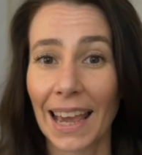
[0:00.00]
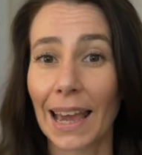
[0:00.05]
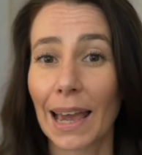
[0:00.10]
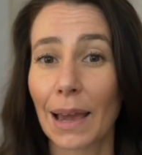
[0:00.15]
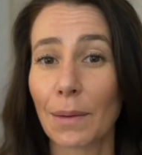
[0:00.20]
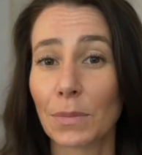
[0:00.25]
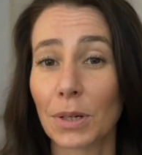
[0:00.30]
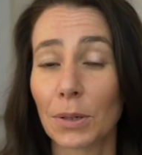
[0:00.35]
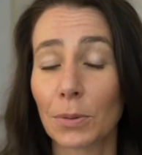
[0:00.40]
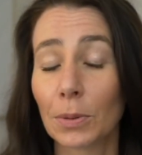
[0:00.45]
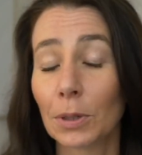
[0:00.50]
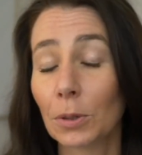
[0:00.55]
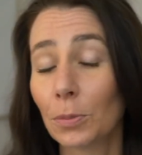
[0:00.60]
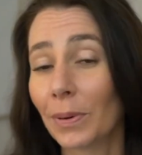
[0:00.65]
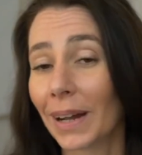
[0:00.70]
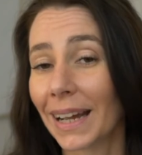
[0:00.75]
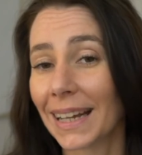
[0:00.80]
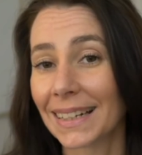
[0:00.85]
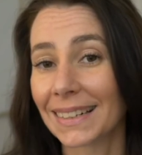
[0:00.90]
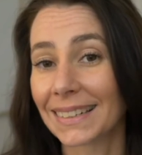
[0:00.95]
and we will
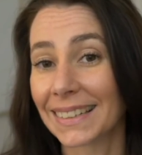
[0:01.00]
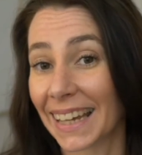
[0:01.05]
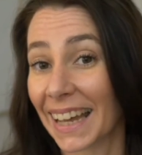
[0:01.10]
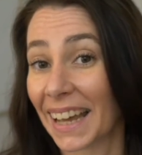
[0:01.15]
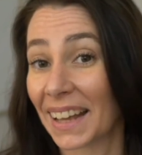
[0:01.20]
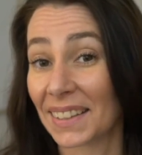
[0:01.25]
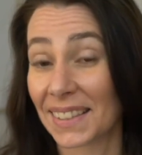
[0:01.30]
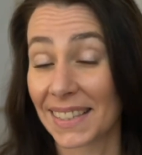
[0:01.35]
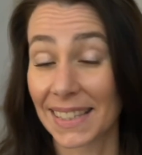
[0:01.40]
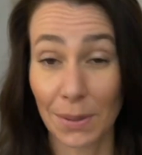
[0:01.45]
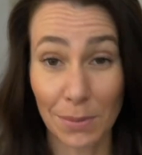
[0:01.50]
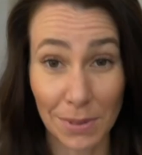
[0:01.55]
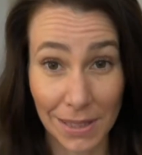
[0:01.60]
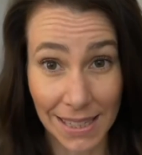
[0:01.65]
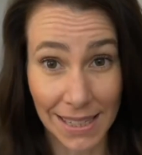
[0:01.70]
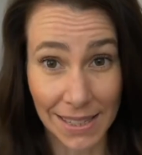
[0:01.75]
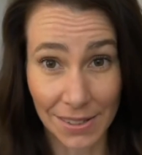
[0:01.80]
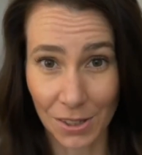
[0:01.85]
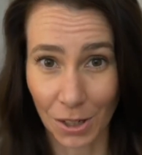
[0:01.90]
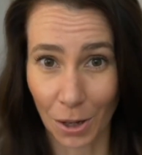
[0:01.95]
break down some of
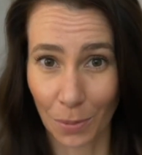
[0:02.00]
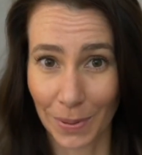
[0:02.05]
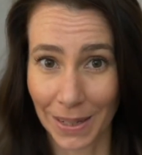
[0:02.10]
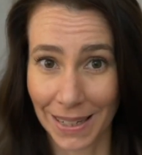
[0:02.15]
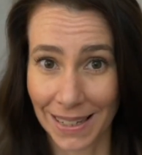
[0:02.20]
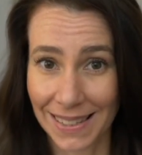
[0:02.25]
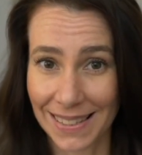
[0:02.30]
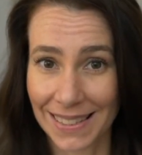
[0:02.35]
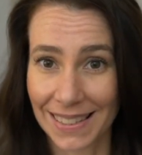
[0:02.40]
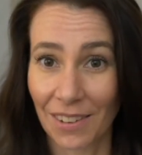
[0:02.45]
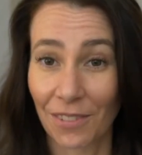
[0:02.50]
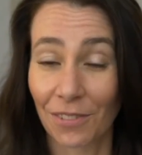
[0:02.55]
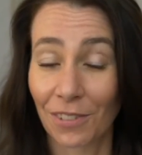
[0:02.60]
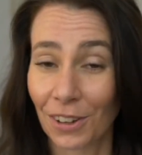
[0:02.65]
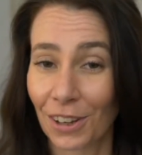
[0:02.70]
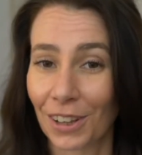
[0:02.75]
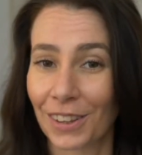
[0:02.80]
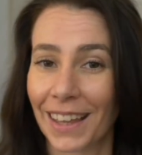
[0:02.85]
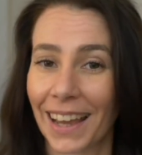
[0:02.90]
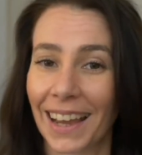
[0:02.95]
these topics
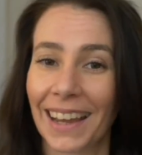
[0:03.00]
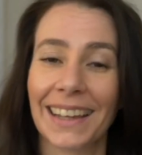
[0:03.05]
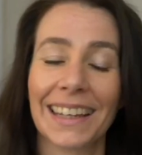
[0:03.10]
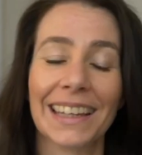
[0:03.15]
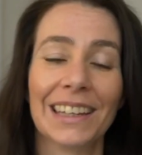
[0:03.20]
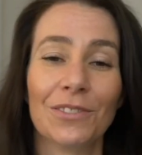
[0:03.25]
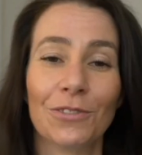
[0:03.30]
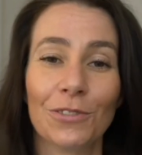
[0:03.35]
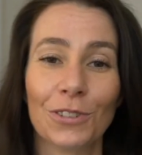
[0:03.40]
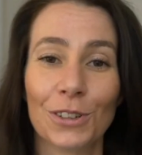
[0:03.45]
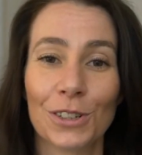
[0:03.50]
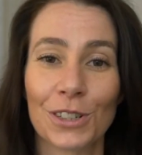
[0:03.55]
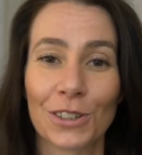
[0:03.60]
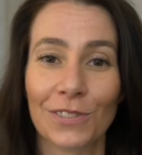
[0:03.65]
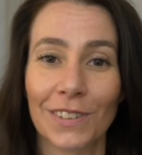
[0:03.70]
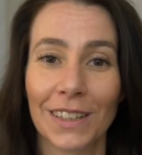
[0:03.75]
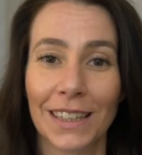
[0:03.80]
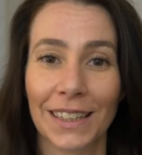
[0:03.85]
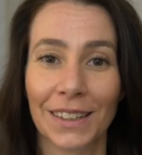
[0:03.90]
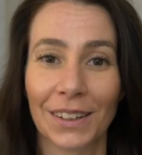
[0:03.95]
further in future
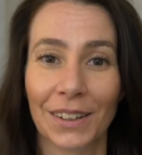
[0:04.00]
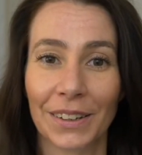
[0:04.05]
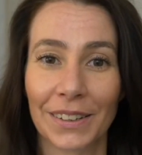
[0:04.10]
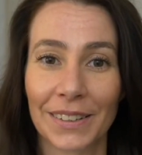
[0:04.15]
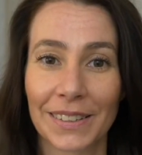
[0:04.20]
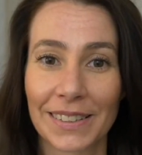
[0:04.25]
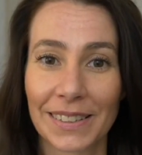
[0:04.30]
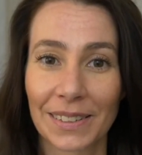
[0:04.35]
videos.